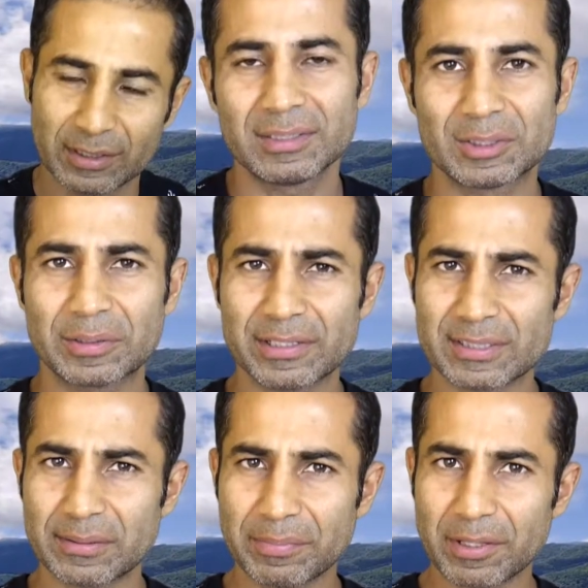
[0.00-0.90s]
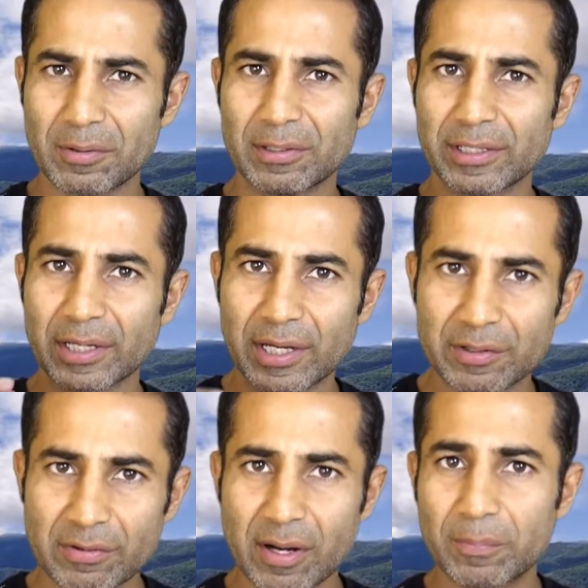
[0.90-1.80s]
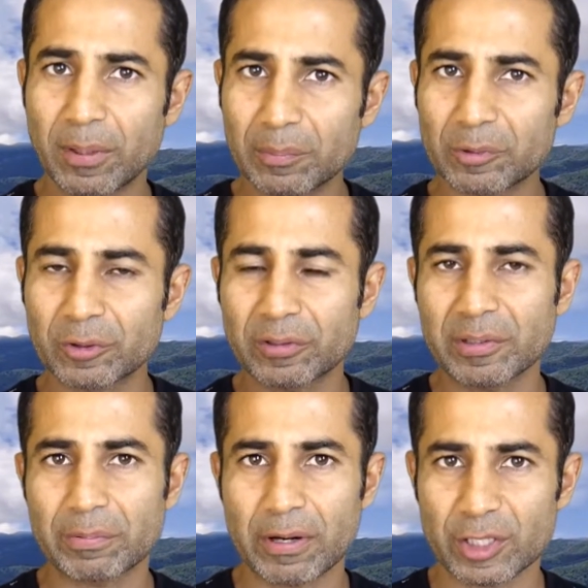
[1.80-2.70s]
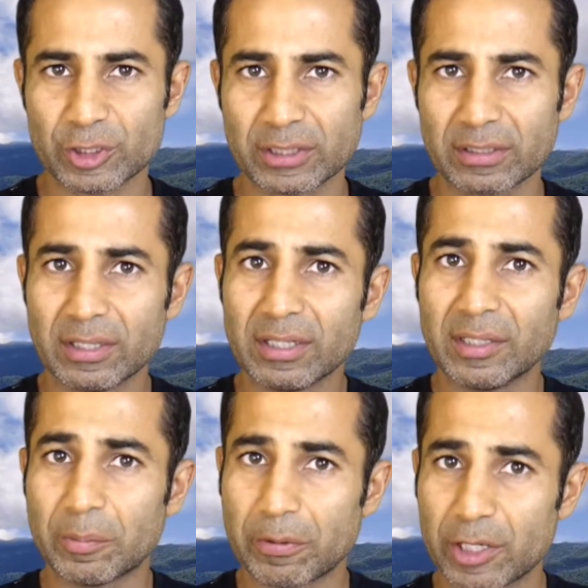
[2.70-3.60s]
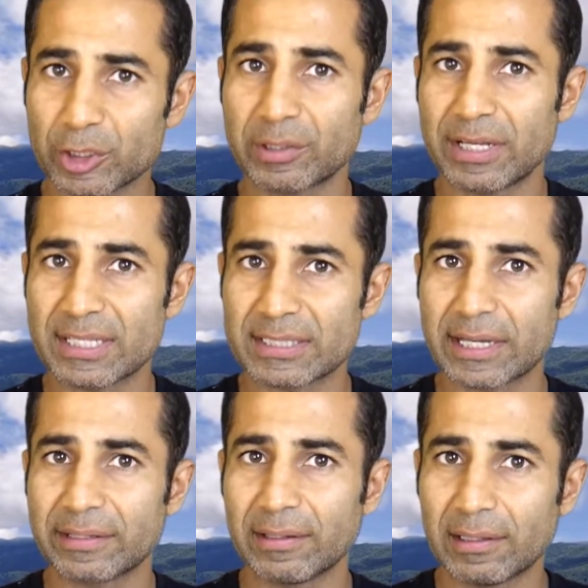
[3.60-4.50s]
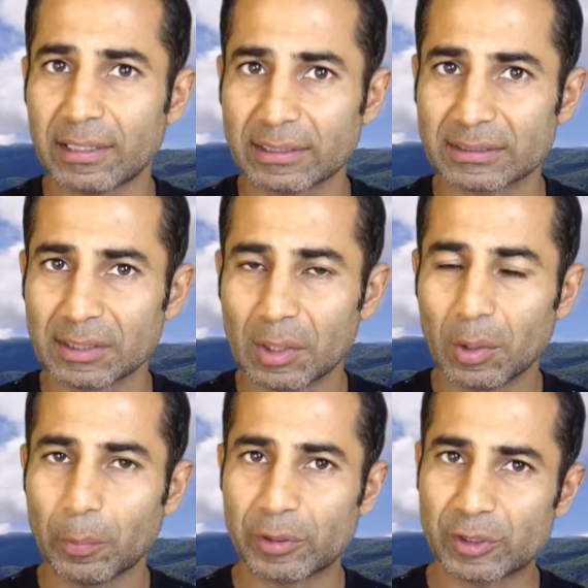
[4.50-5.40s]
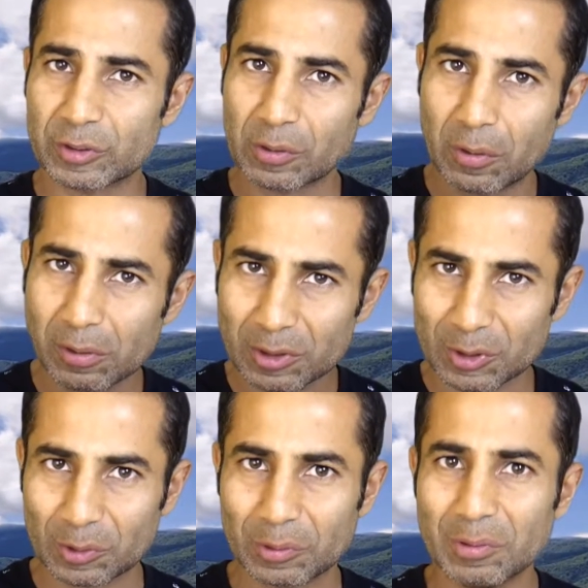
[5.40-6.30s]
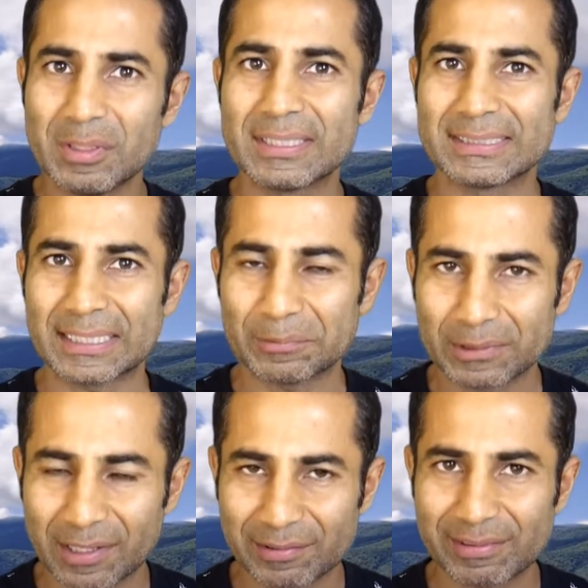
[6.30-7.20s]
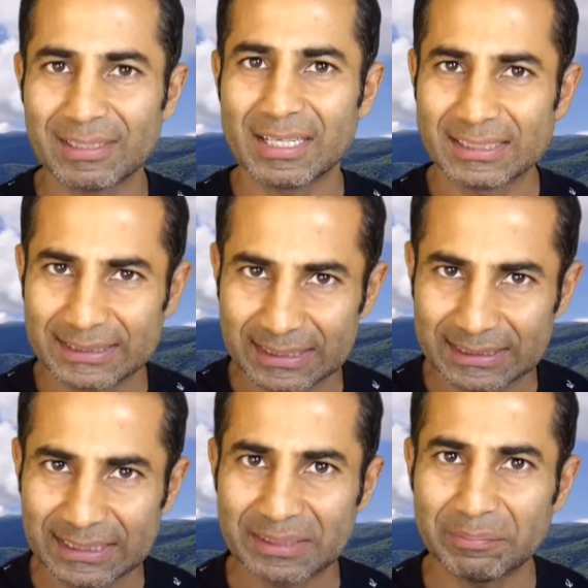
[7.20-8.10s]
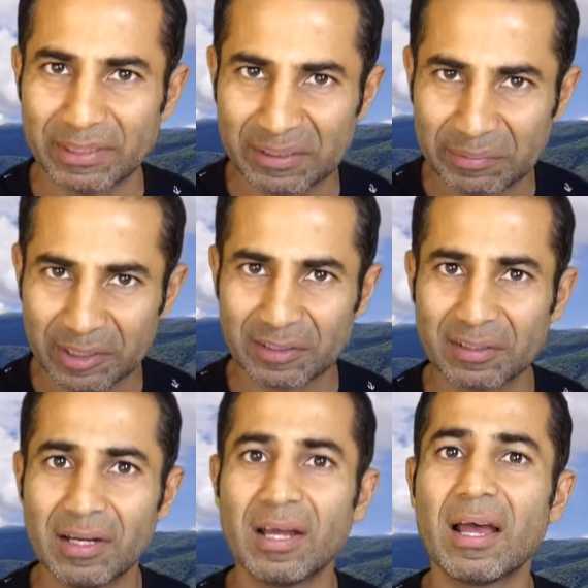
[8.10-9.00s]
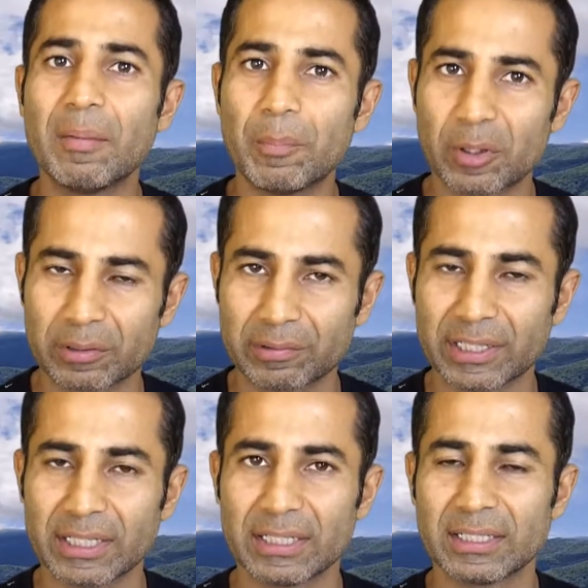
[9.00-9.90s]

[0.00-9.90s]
So there is something called an intrapulmonary pressure, the pressure inside the lungs, which is also 760 millimeter mercury.